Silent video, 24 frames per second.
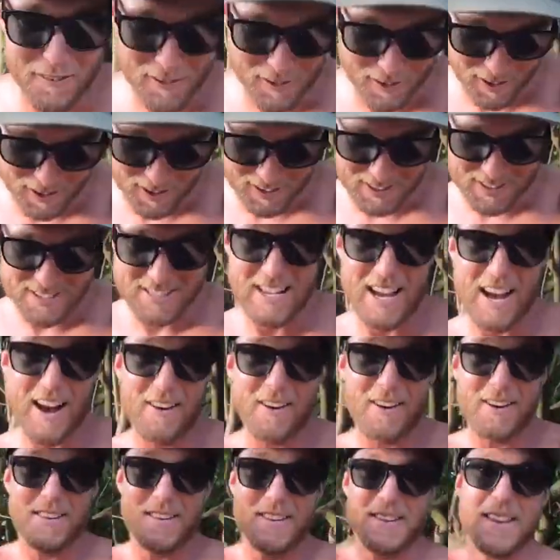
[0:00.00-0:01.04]
forgot to
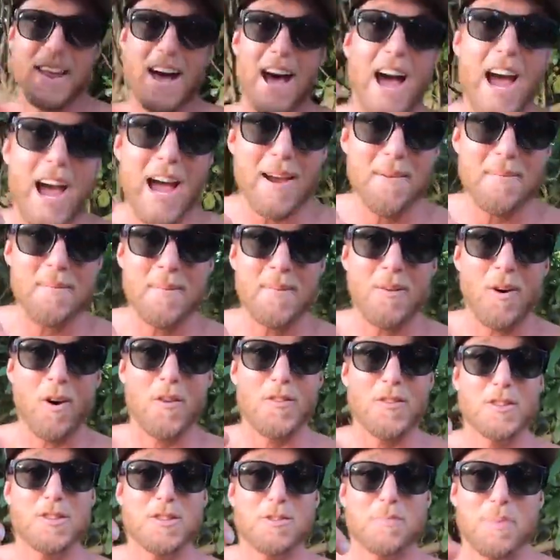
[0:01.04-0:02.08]
tell you the name
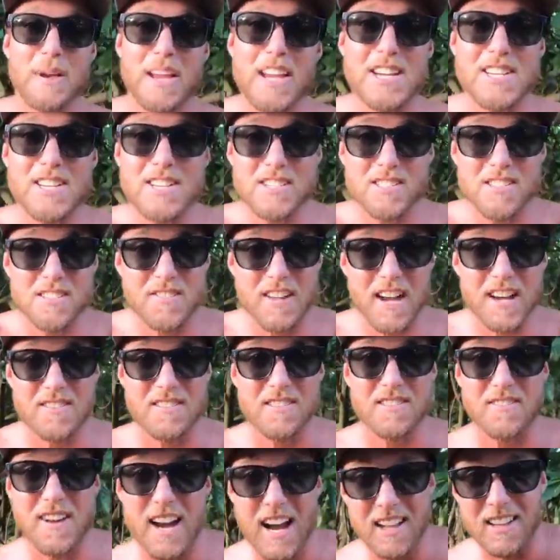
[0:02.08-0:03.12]
or the species of that
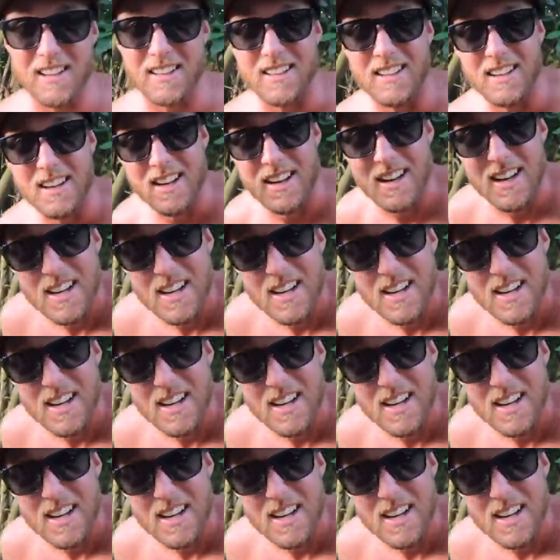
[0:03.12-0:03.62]
trevally.